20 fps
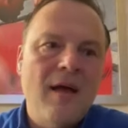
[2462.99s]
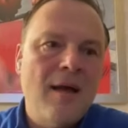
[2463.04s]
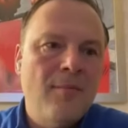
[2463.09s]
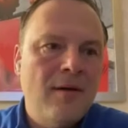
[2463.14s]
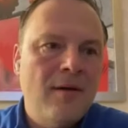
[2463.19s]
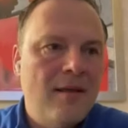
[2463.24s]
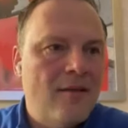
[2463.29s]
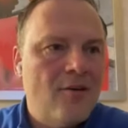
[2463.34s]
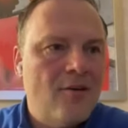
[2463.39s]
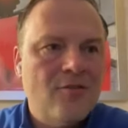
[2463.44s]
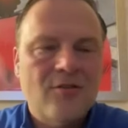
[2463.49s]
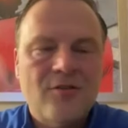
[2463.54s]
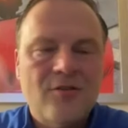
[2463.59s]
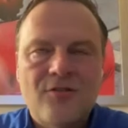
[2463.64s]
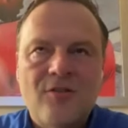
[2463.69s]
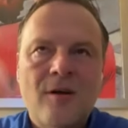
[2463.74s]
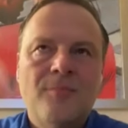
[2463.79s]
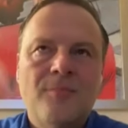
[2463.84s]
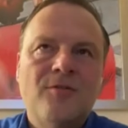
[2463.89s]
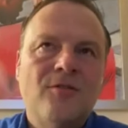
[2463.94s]
Maybe there's a
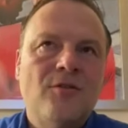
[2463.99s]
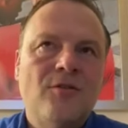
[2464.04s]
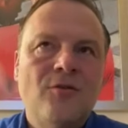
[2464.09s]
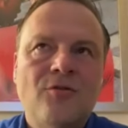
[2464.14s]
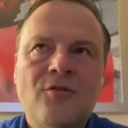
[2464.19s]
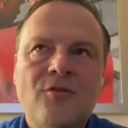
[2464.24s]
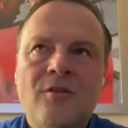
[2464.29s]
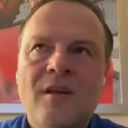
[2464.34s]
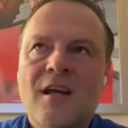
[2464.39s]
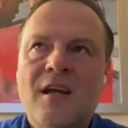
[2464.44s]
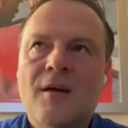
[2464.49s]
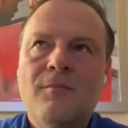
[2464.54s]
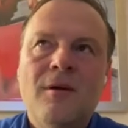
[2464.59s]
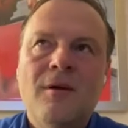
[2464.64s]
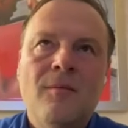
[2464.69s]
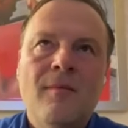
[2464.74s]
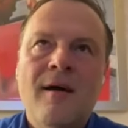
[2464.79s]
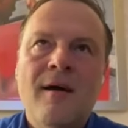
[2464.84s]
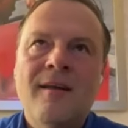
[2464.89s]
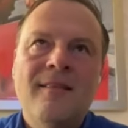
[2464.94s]
substitution that can
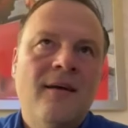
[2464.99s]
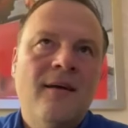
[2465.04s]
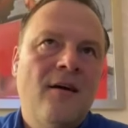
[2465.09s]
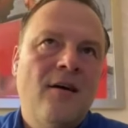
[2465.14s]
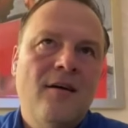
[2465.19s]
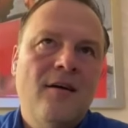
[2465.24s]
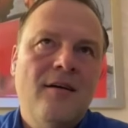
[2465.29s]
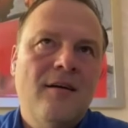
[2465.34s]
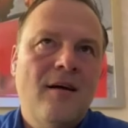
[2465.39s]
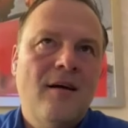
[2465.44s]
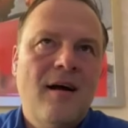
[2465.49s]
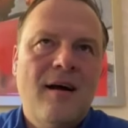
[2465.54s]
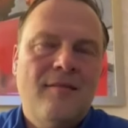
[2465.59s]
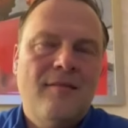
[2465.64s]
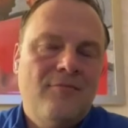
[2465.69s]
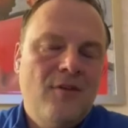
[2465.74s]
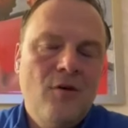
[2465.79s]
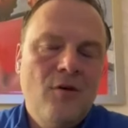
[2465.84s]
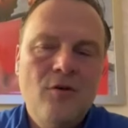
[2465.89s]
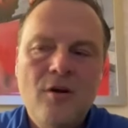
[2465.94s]
be made there, and uh,
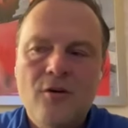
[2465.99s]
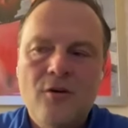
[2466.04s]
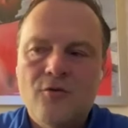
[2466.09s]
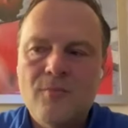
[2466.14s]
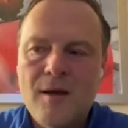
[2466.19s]
who knows?